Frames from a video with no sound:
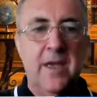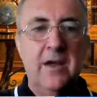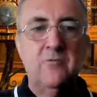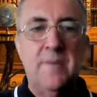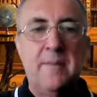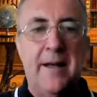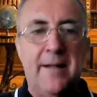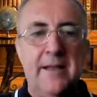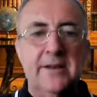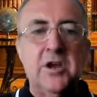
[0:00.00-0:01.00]
And remember,
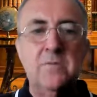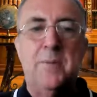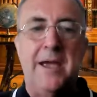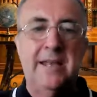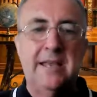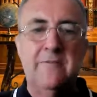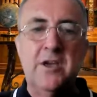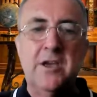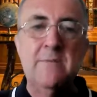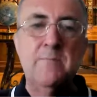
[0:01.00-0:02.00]
don't panic. If you
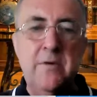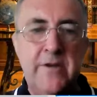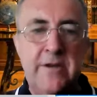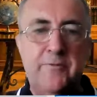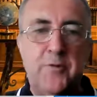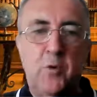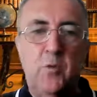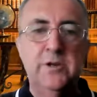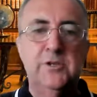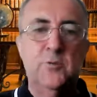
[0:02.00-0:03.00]
keep moving
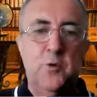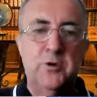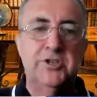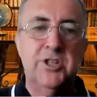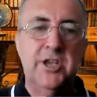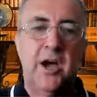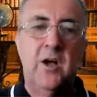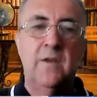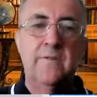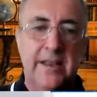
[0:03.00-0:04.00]
forward towards the
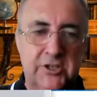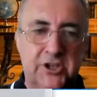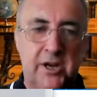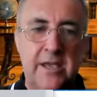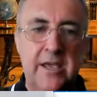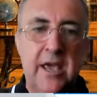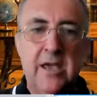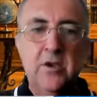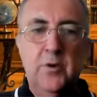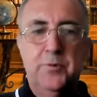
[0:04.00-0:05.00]
goal, eventually
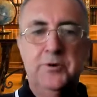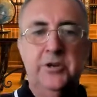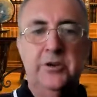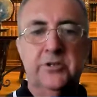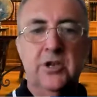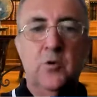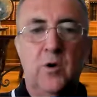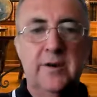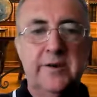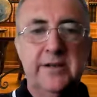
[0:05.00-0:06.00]
you'll produce a
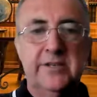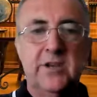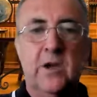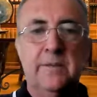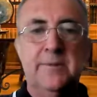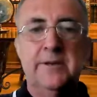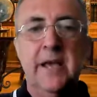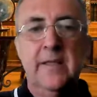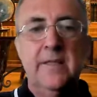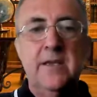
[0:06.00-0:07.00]
quality assignment
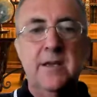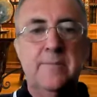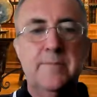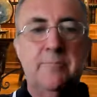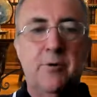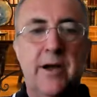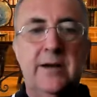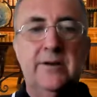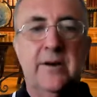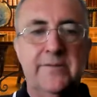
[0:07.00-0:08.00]
that you can be
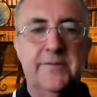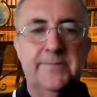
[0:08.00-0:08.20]
proud of.